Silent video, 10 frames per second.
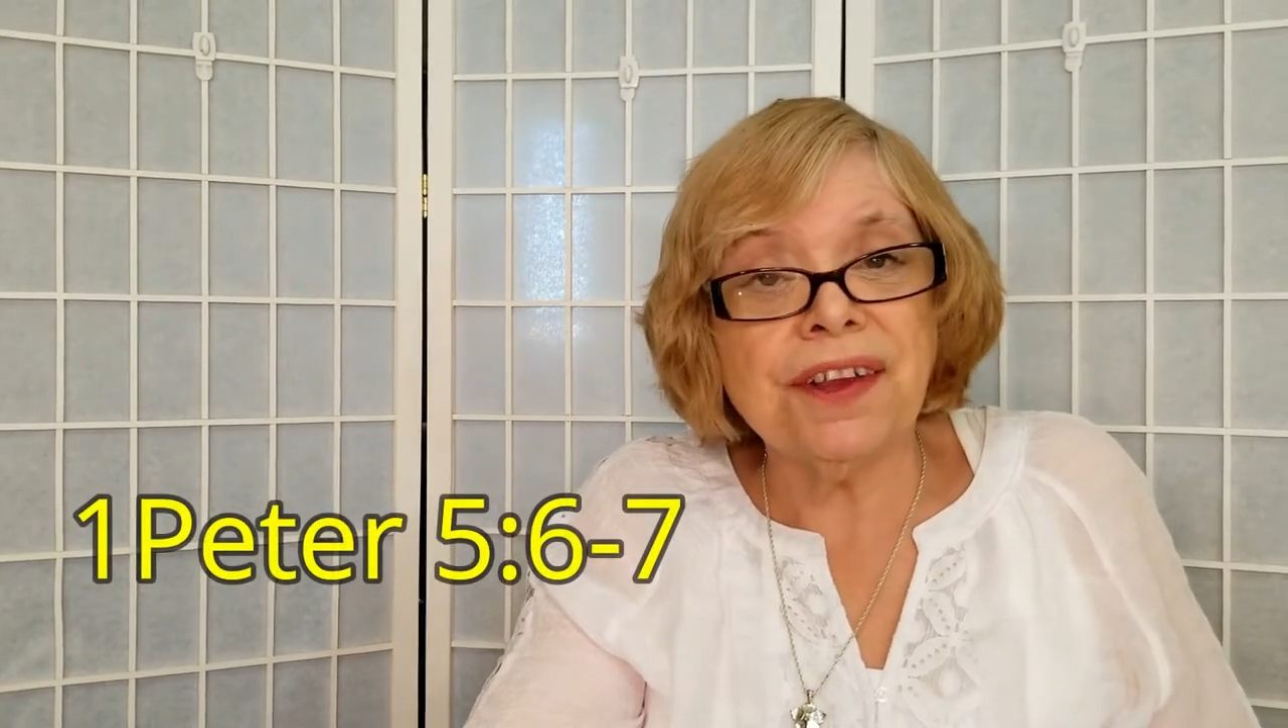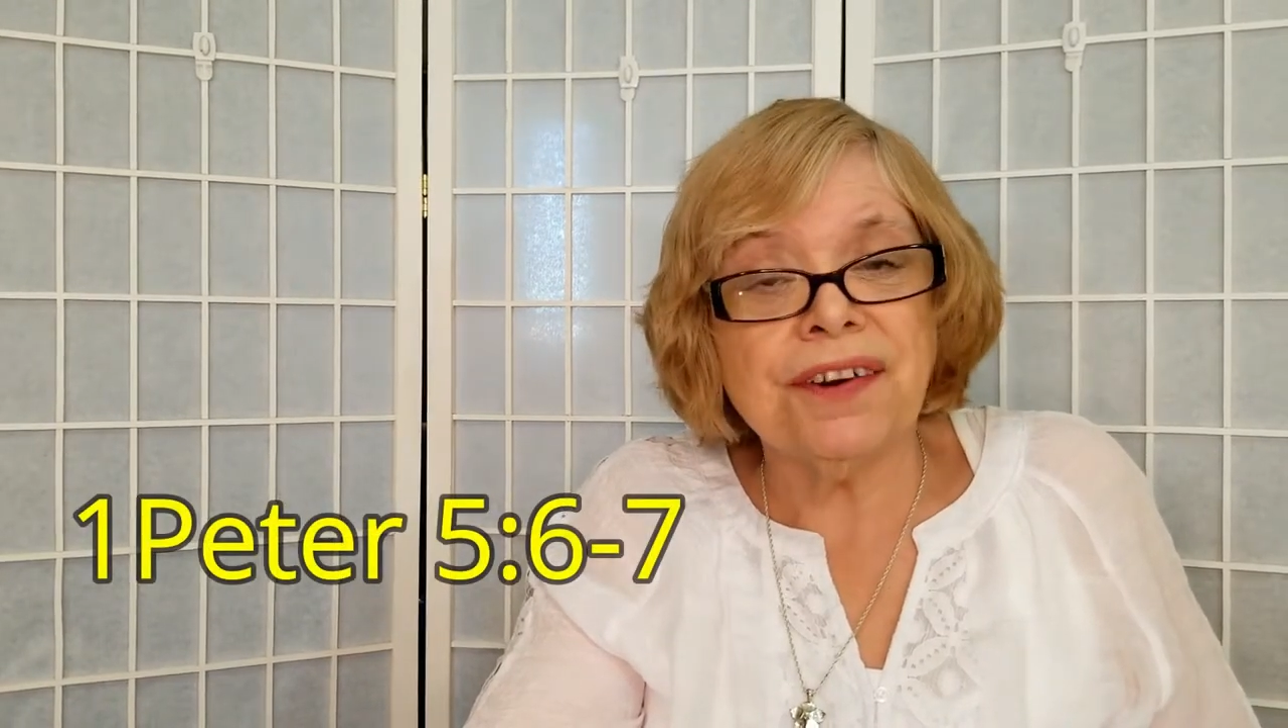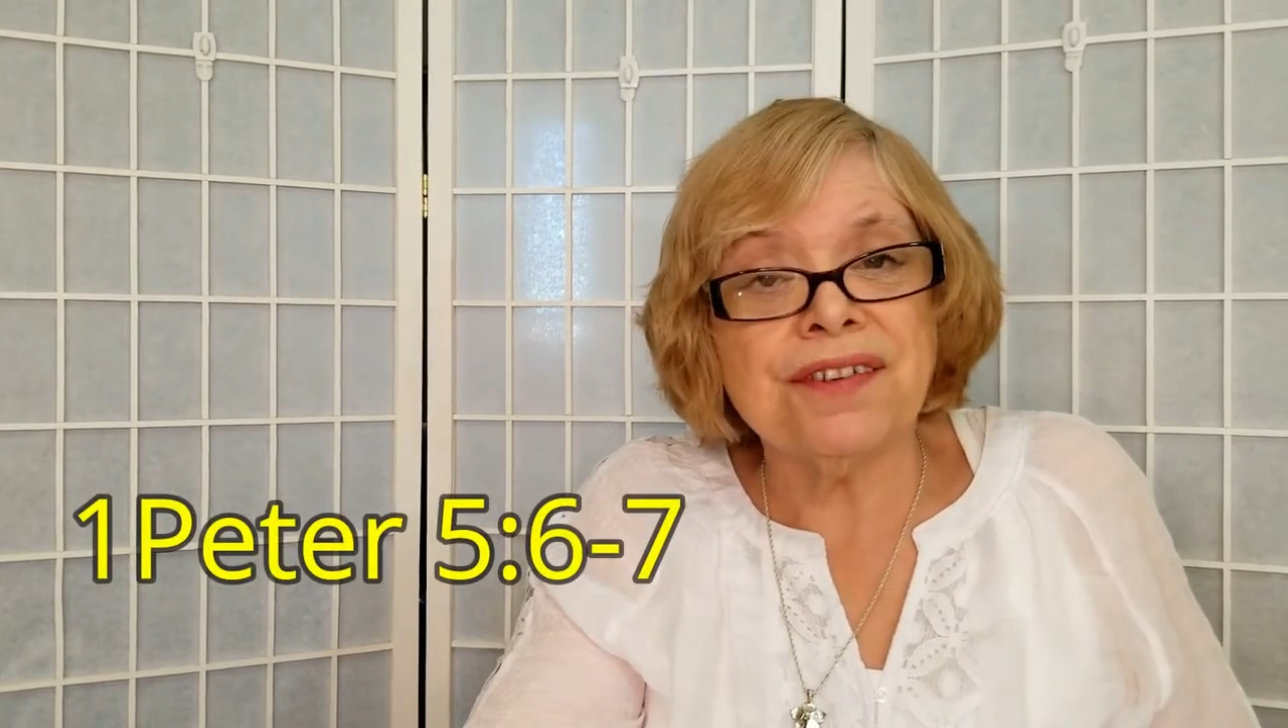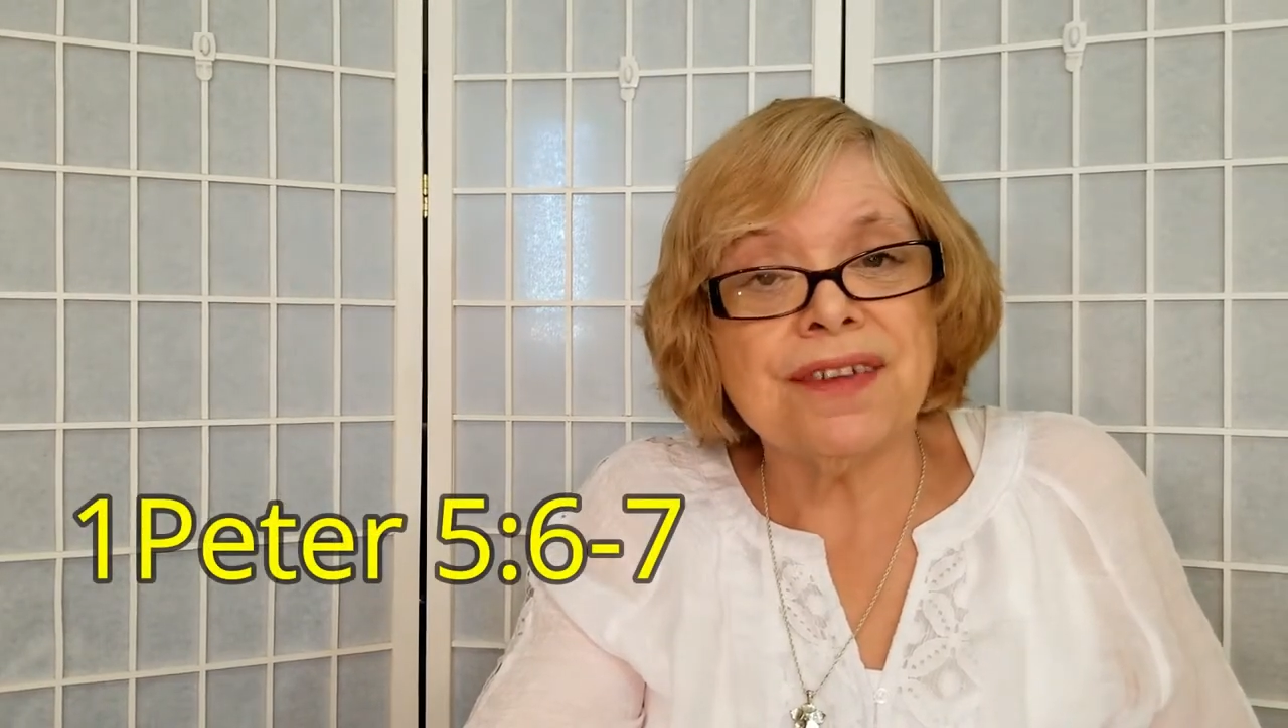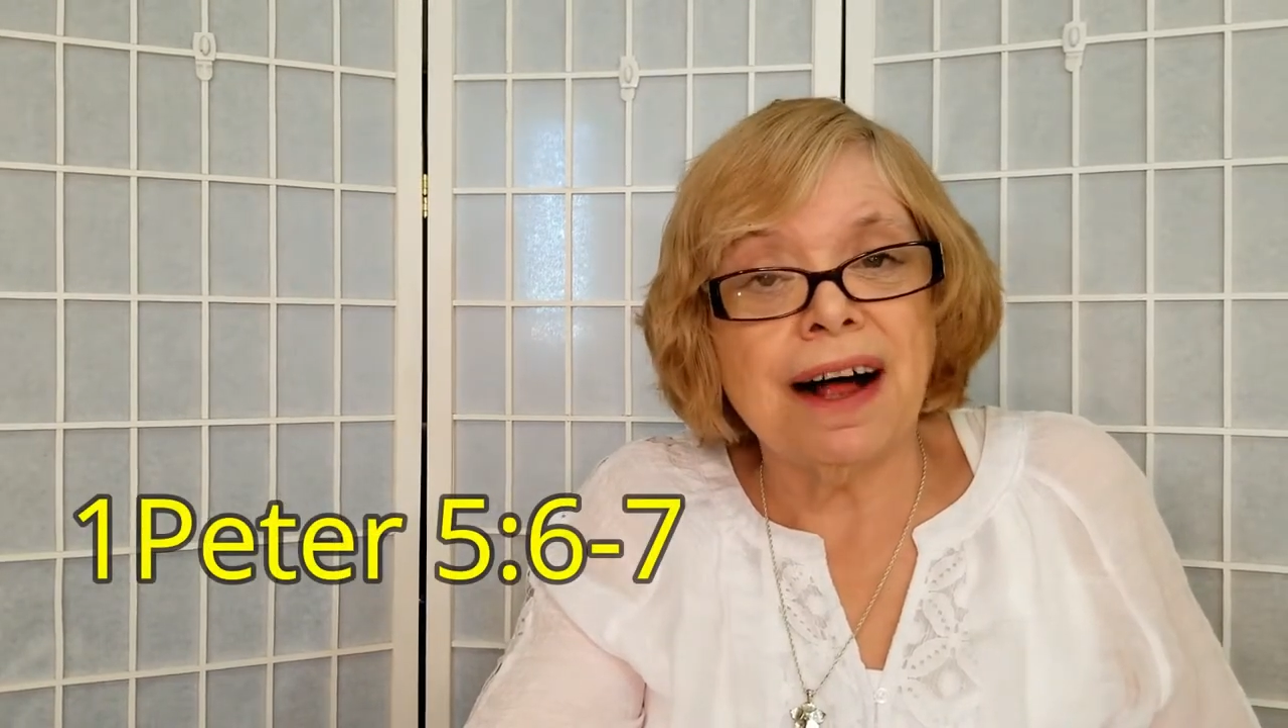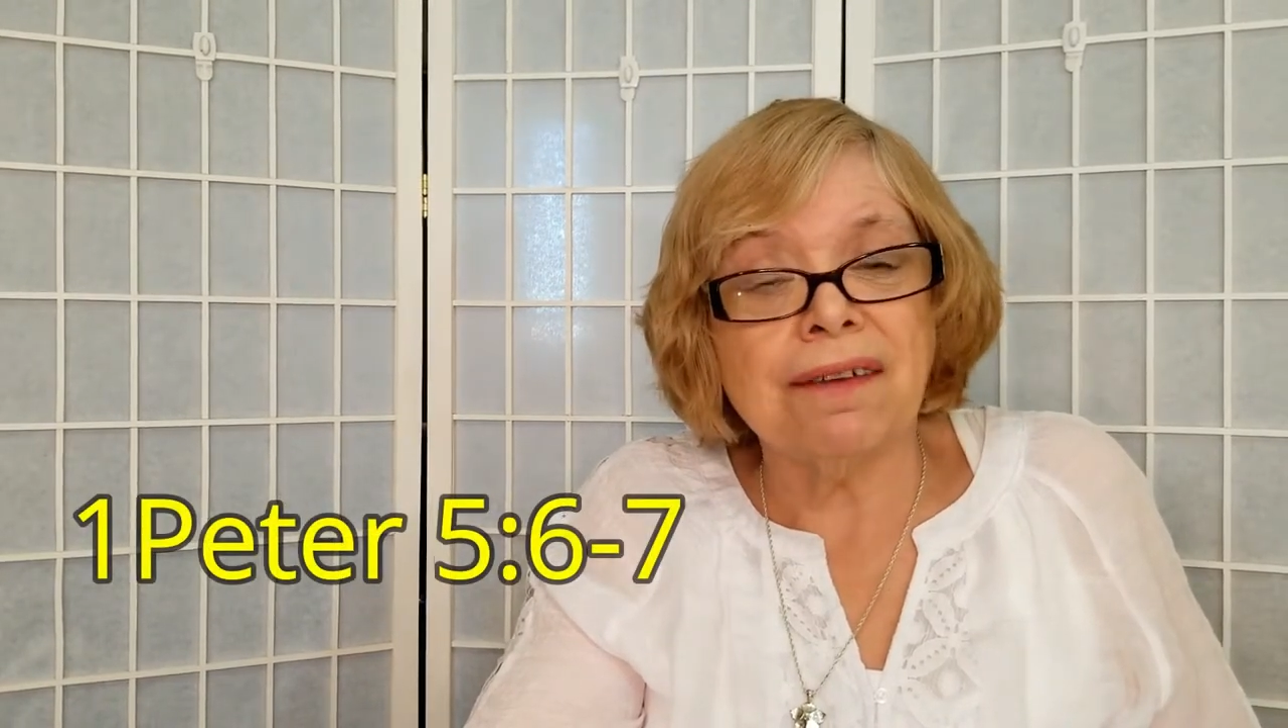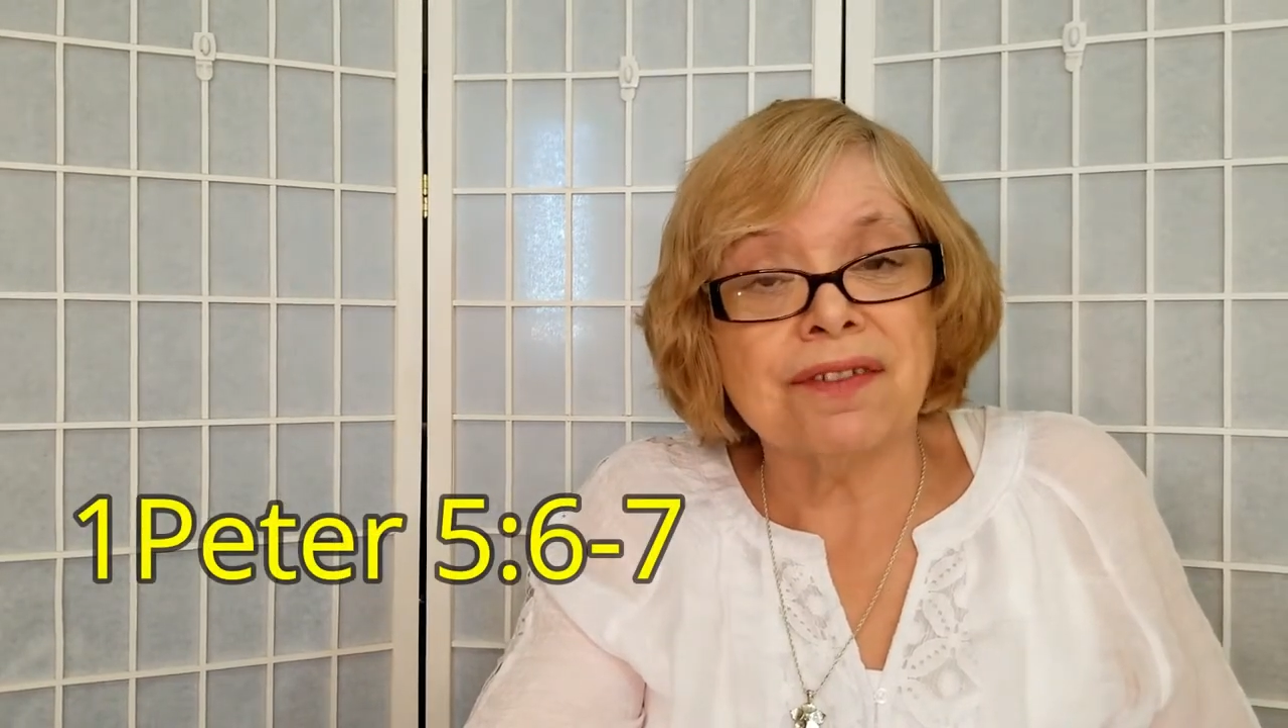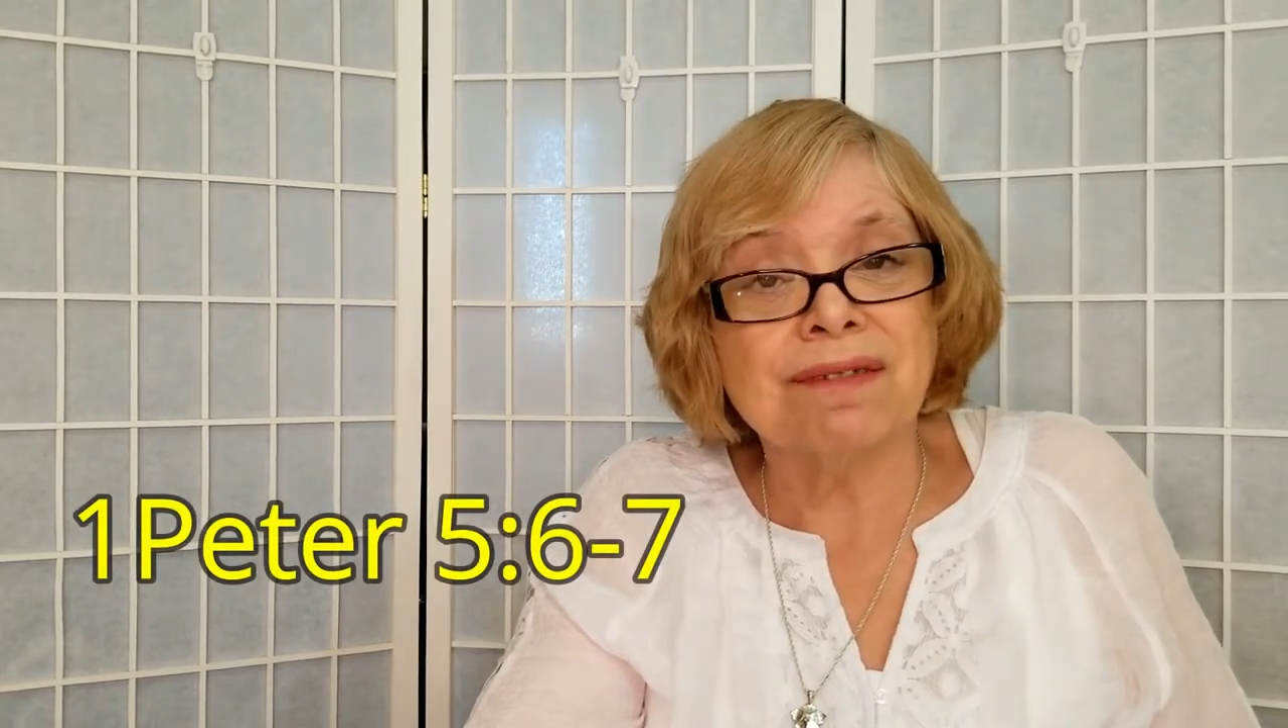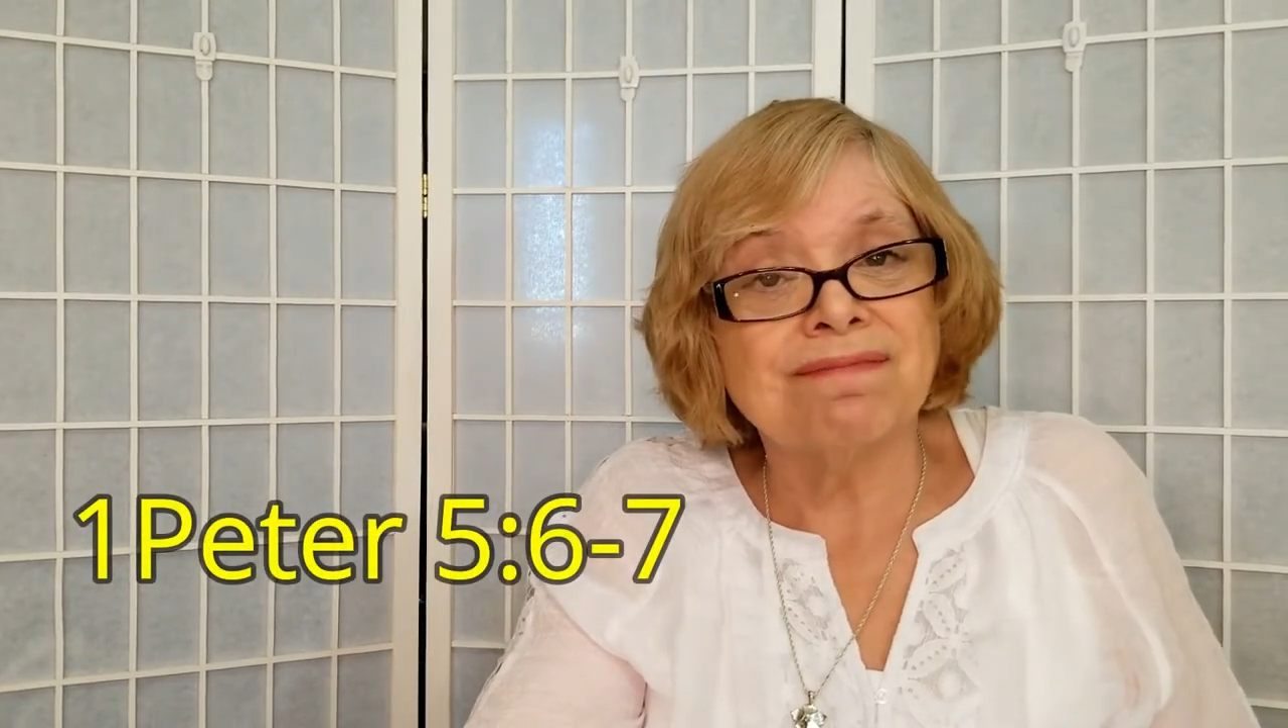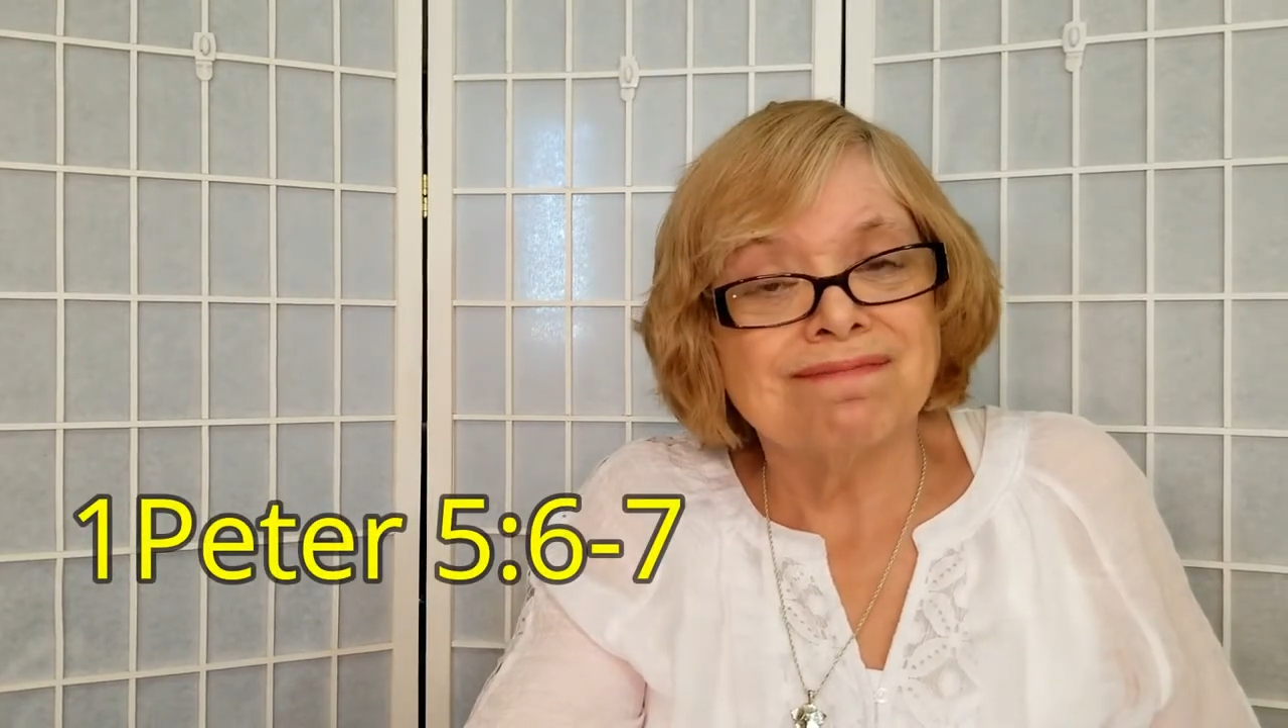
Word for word: yourselves,